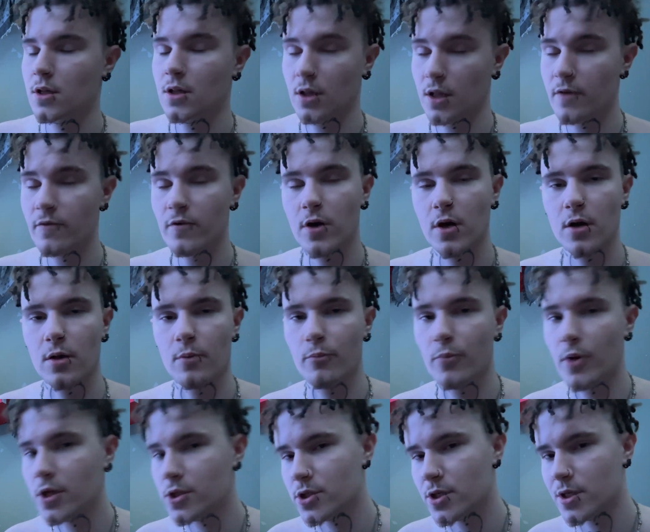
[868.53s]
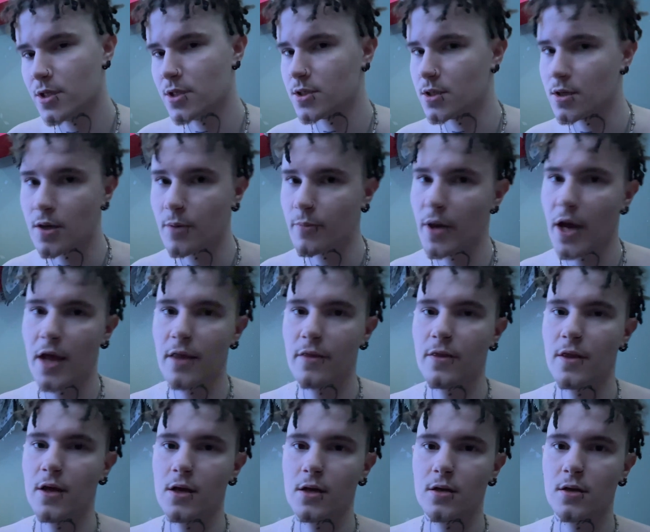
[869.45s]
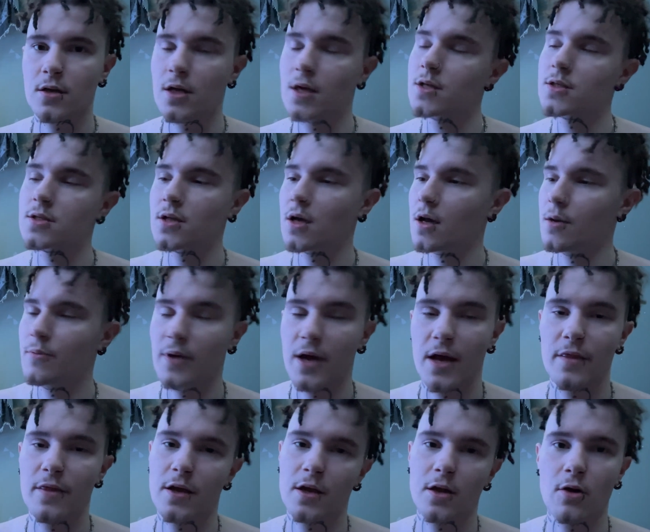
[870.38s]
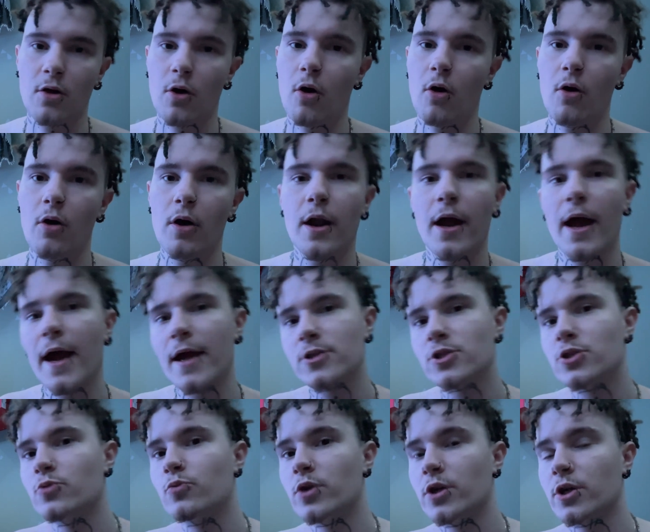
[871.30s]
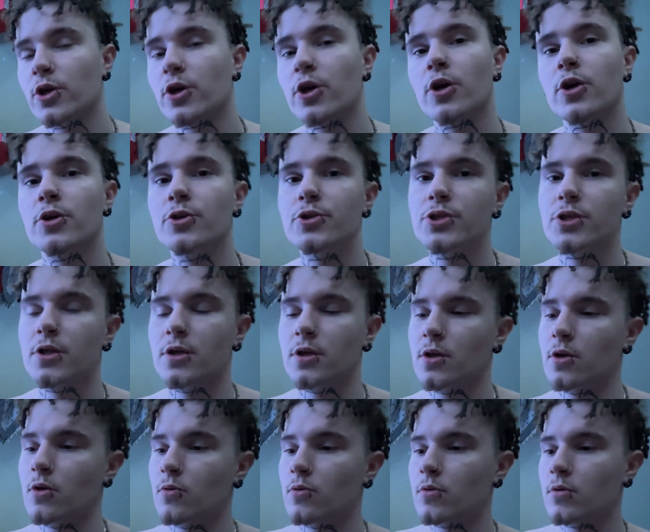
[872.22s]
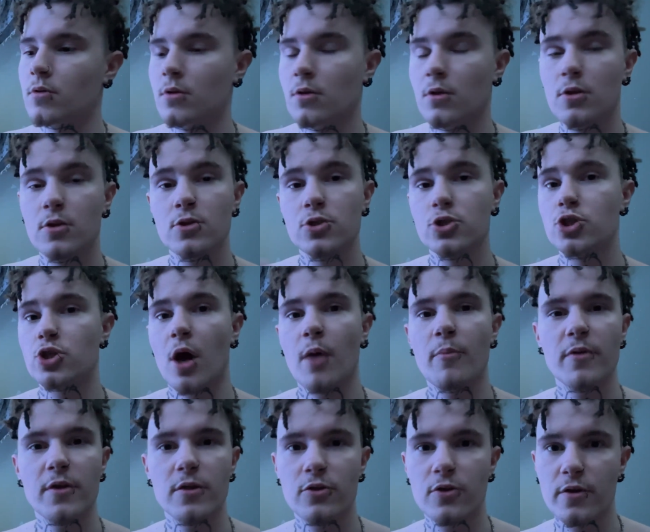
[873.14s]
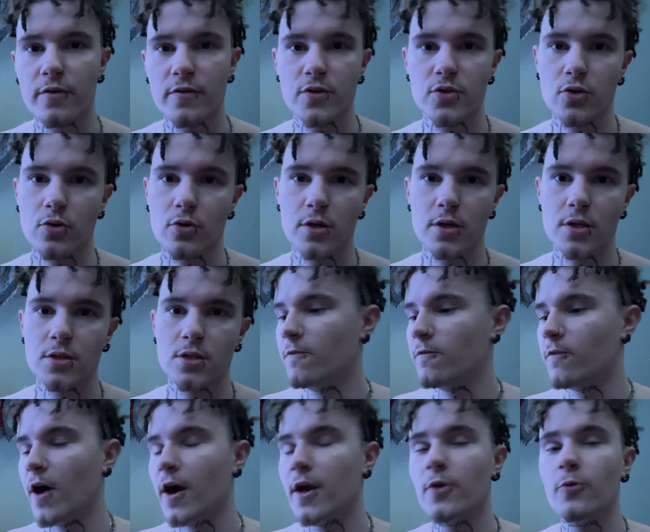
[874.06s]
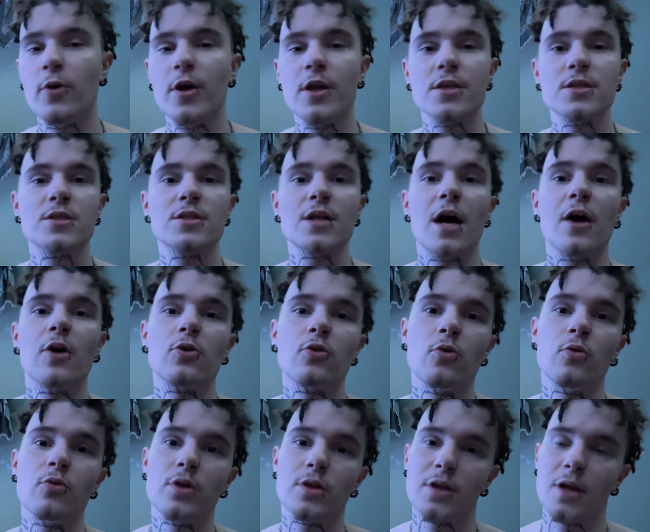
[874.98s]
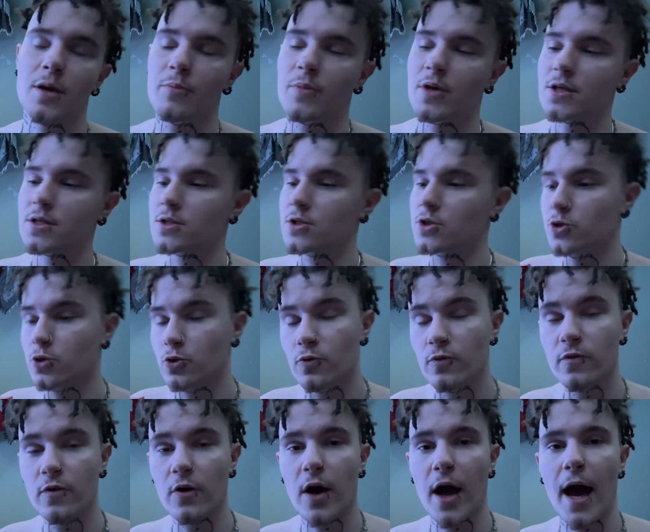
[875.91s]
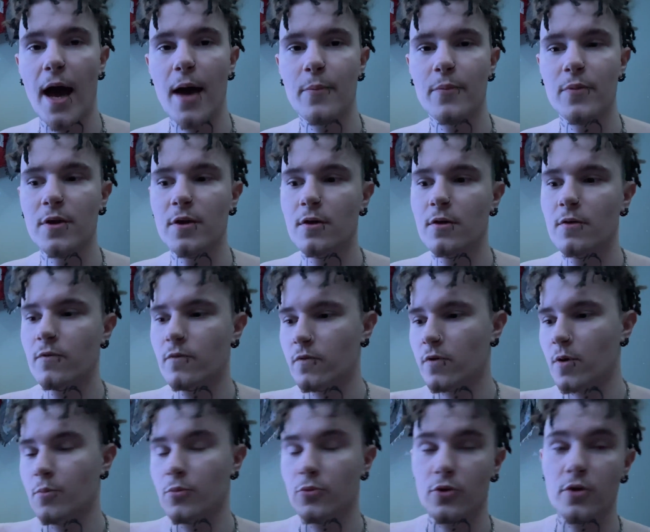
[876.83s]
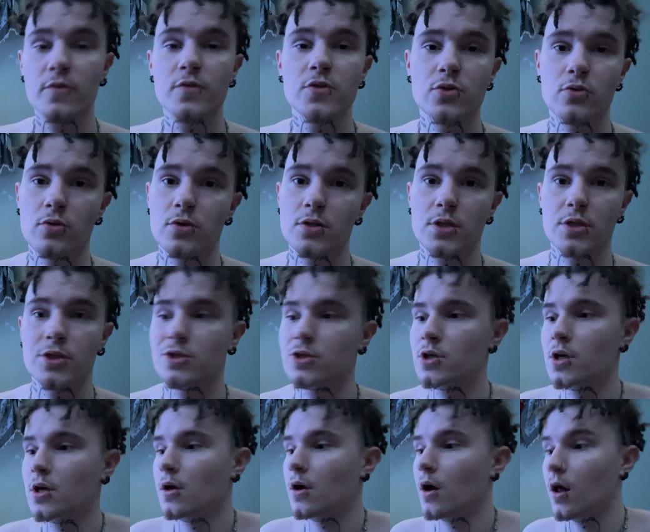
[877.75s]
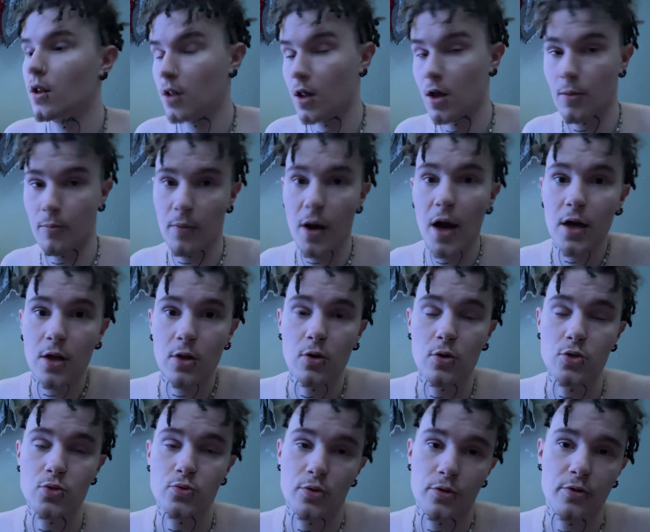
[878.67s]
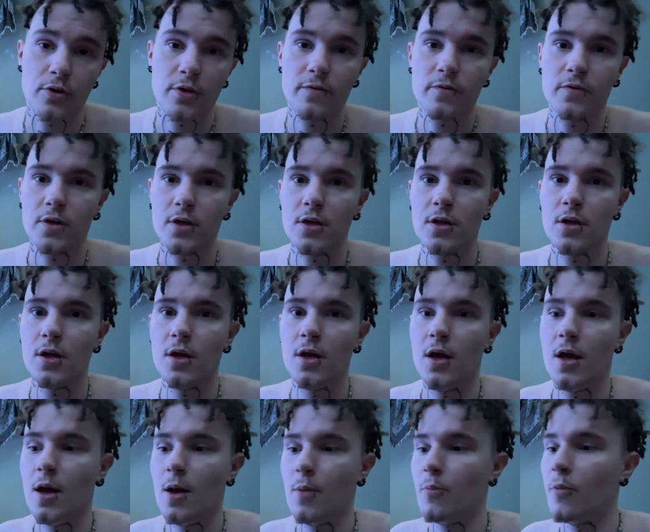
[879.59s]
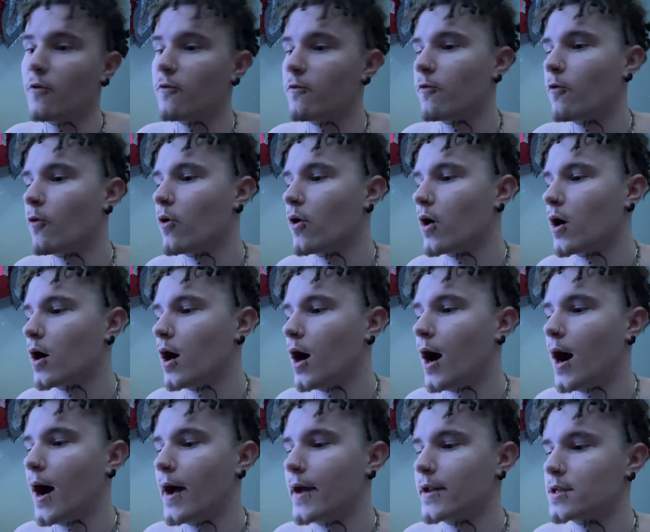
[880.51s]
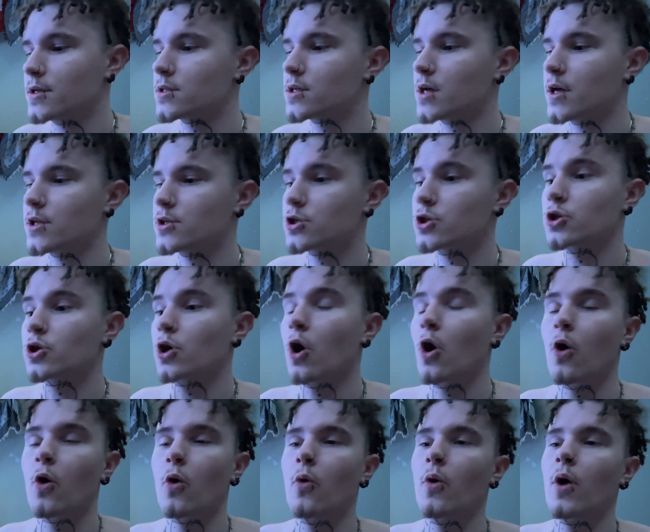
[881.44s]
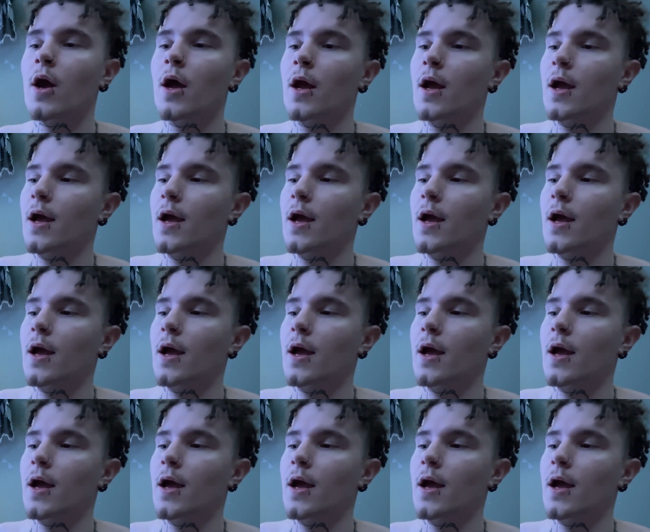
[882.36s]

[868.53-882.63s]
living on a budget isn't a bad thing. It's not a bad thing at all, and I actually would encourage it. You know, shop at thrift stores, find a way to style clothing that makes you feel happy from thrift stores, because shit, a lot of my clothes were thrifted before I decided to go